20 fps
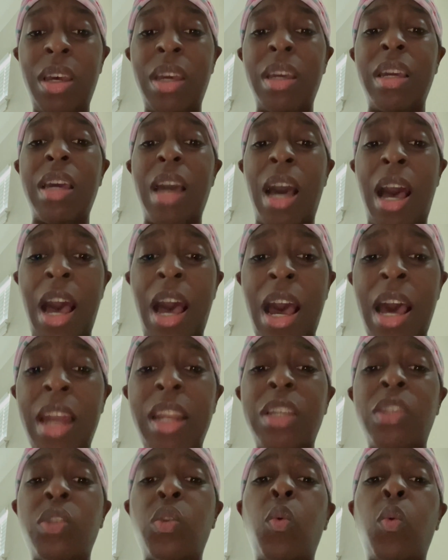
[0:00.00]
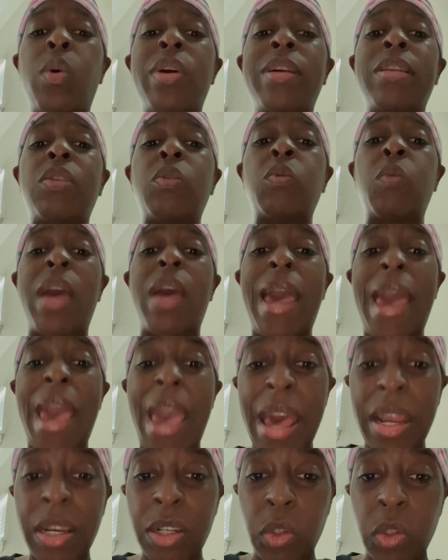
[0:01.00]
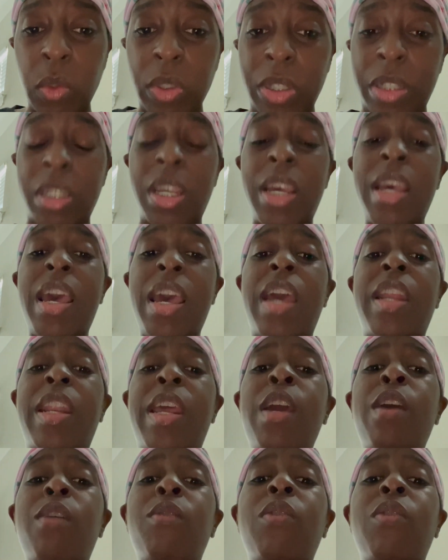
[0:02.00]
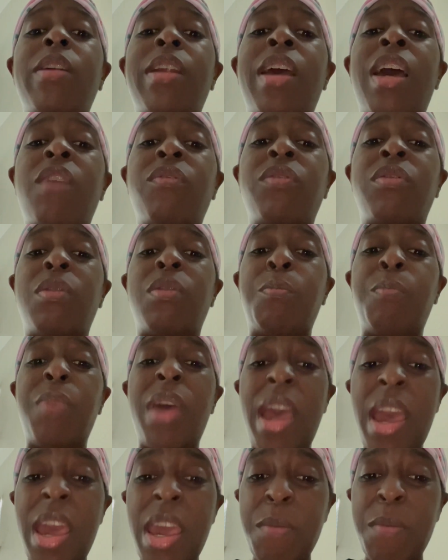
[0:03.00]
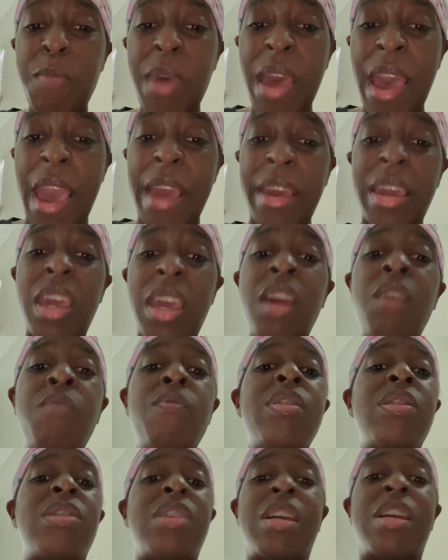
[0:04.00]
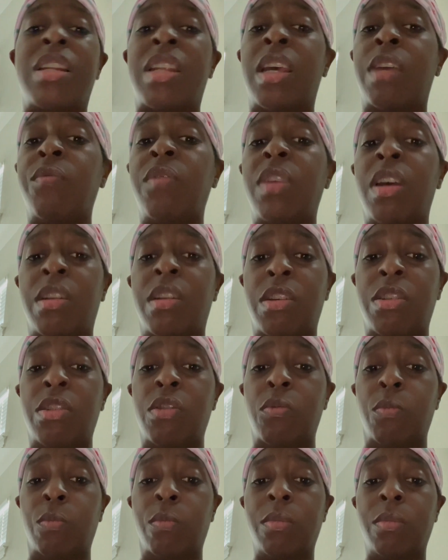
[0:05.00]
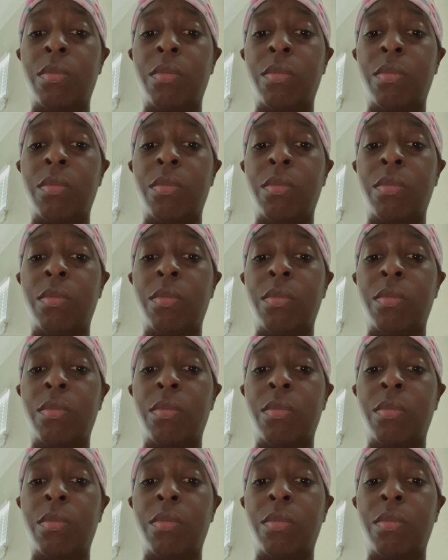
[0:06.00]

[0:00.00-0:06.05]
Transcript: God is going to handle it. And they are going to have to pay back everything they've done to you.